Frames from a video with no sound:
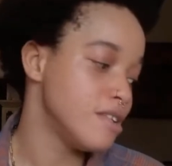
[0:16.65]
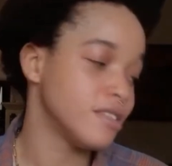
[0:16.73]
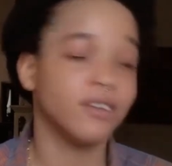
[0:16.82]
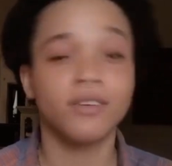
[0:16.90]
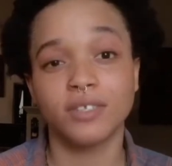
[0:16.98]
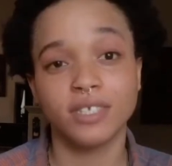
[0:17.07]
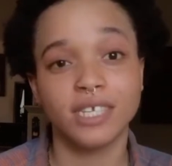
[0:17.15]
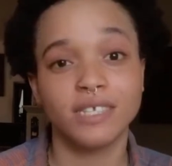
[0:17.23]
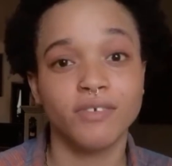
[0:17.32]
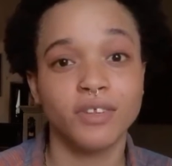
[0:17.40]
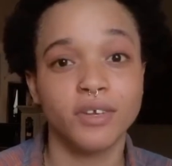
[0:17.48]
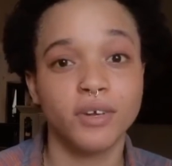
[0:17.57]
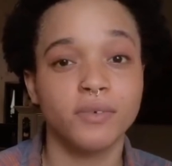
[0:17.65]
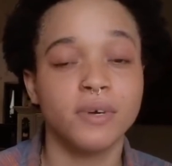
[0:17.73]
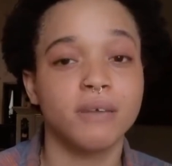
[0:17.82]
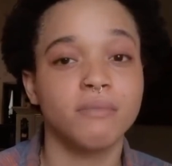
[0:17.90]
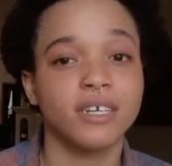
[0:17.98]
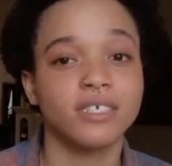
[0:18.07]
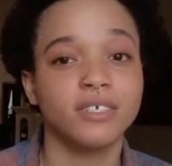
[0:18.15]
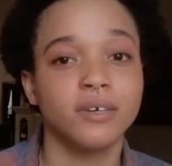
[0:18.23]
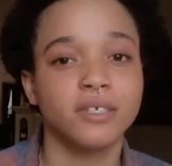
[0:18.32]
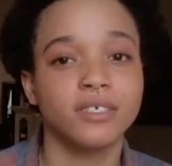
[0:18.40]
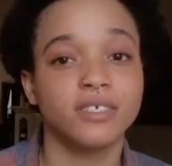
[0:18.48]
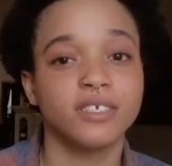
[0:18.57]
So on today's video, I'm actually
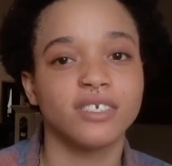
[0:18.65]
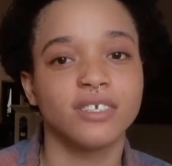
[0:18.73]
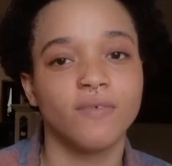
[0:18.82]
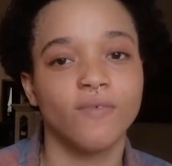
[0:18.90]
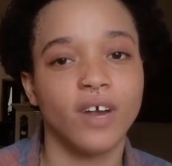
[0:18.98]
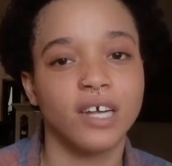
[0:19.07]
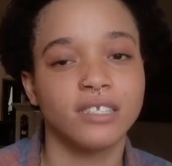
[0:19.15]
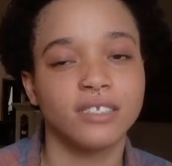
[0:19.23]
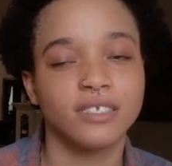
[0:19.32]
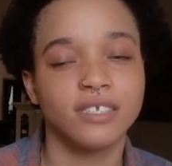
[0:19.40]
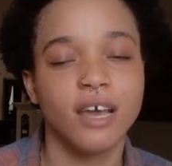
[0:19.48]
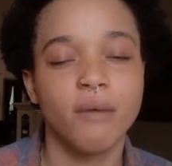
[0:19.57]
going to just rant